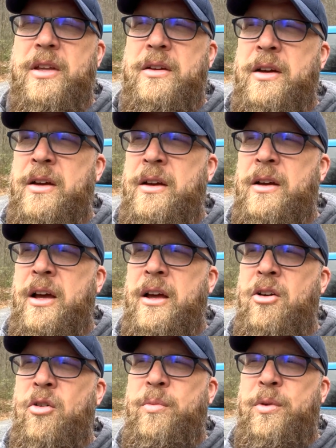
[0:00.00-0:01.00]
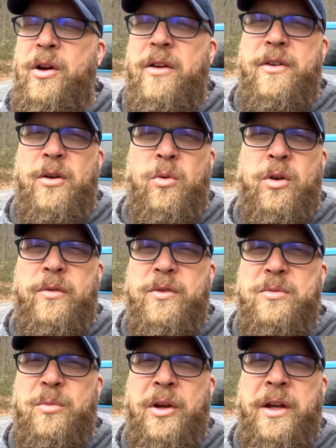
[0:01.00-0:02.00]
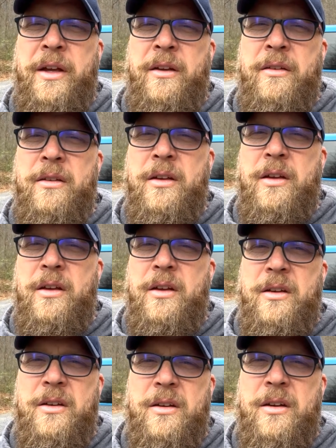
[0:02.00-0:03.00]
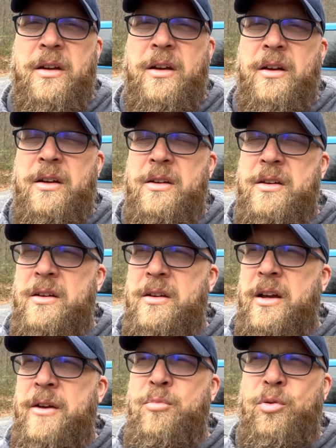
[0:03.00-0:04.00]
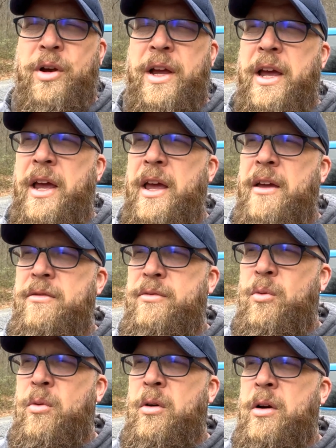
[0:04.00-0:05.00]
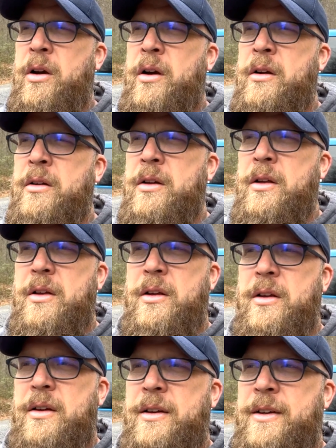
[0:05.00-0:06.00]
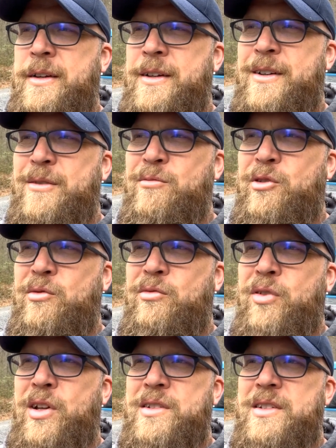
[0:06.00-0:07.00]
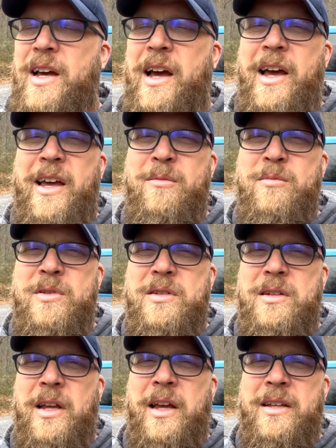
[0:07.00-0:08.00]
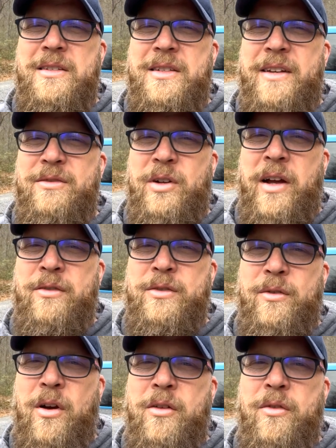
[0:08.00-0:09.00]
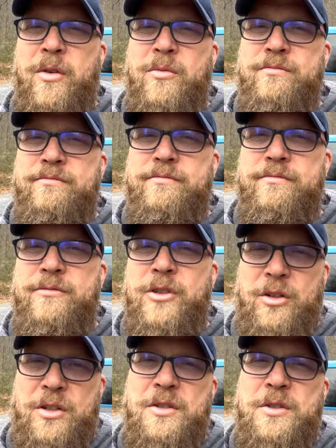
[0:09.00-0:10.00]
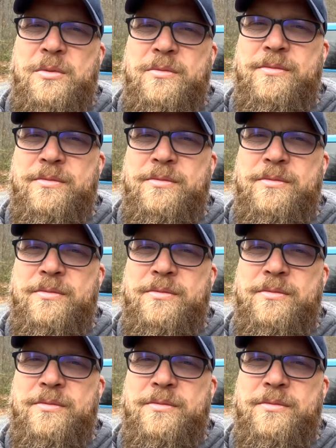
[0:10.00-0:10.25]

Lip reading: I hope you're having a wonderful spring. I pray for fun times and safe travels for all of you. Talk to you soon.